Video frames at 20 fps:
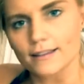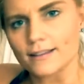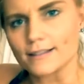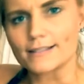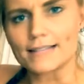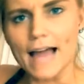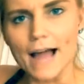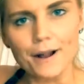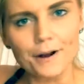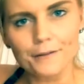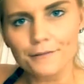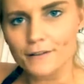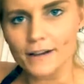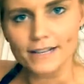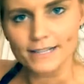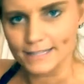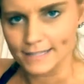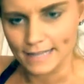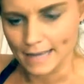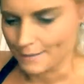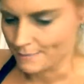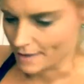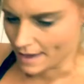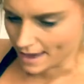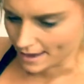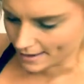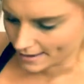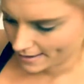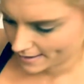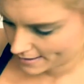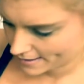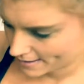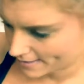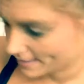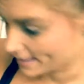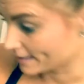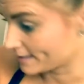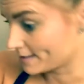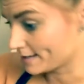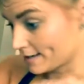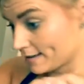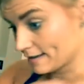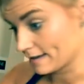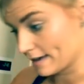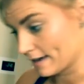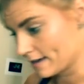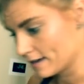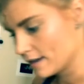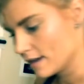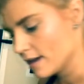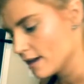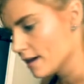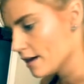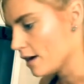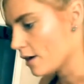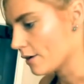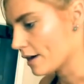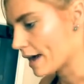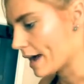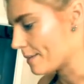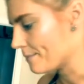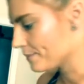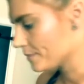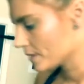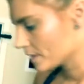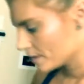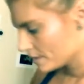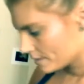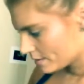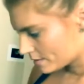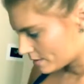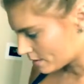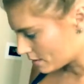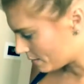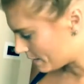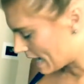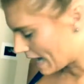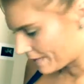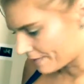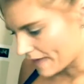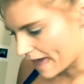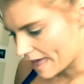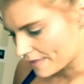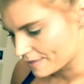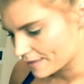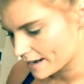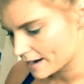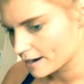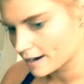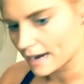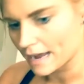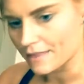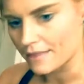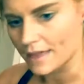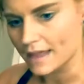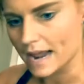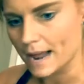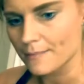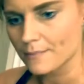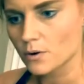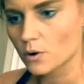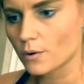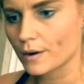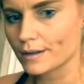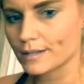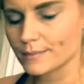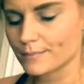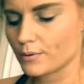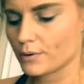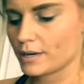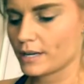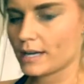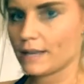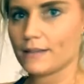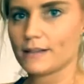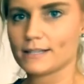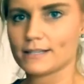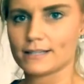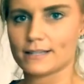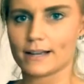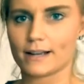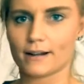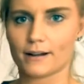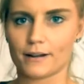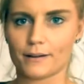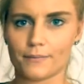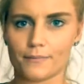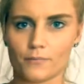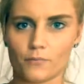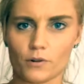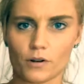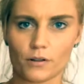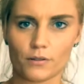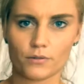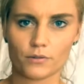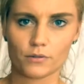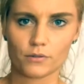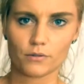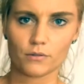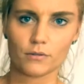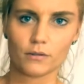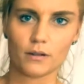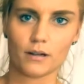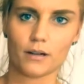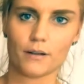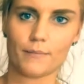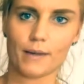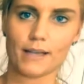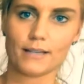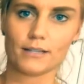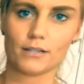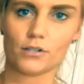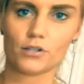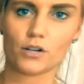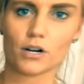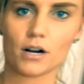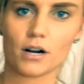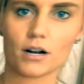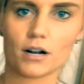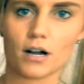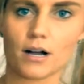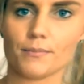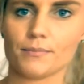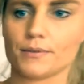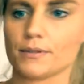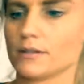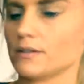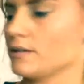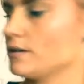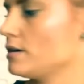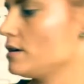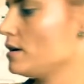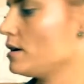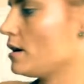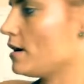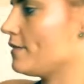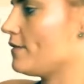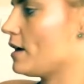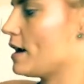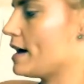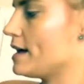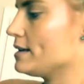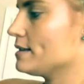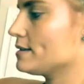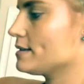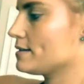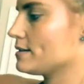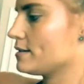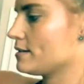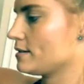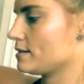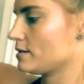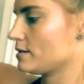The sacrifices I make, I tell ya. Okay, so we got that in there. And then I'm going to put in, this is like one of those mason jar cups of ice.